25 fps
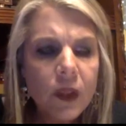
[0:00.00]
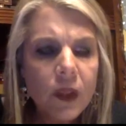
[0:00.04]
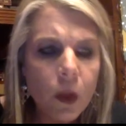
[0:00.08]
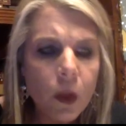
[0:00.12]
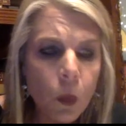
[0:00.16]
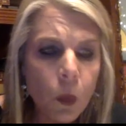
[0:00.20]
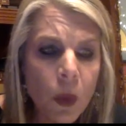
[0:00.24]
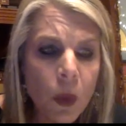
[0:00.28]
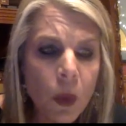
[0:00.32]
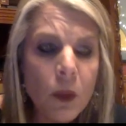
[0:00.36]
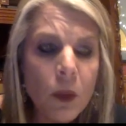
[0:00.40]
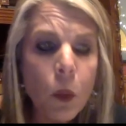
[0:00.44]

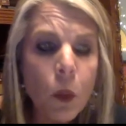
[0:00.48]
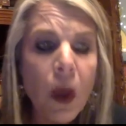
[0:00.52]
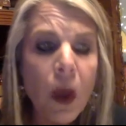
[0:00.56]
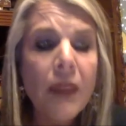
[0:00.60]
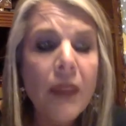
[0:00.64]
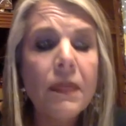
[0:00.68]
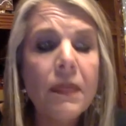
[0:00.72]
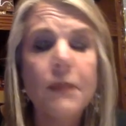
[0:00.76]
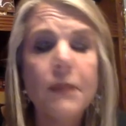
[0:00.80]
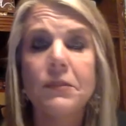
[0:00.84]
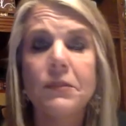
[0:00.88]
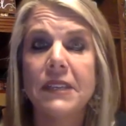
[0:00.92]
We
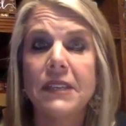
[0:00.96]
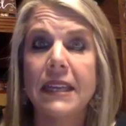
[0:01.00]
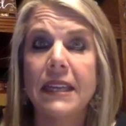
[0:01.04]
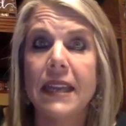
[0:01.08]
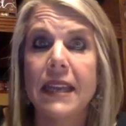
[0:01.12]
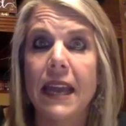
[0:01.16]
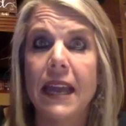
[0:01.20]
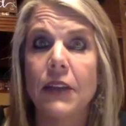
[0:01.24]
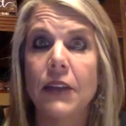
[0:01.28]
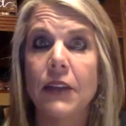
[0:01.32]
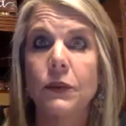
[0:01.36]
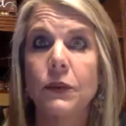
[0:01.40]
want them to
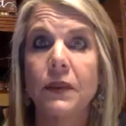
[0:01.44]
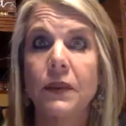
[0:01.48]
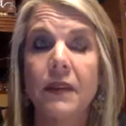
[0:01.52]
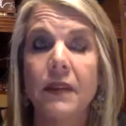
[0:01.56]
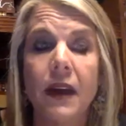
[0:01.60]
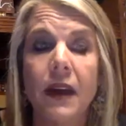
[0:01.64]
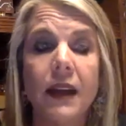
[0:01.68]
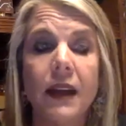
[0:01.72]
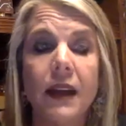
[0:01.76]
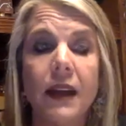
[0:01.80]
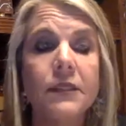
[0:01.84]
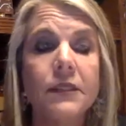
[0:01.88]
connect with
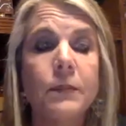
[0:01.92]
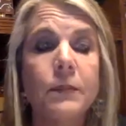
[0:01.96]
us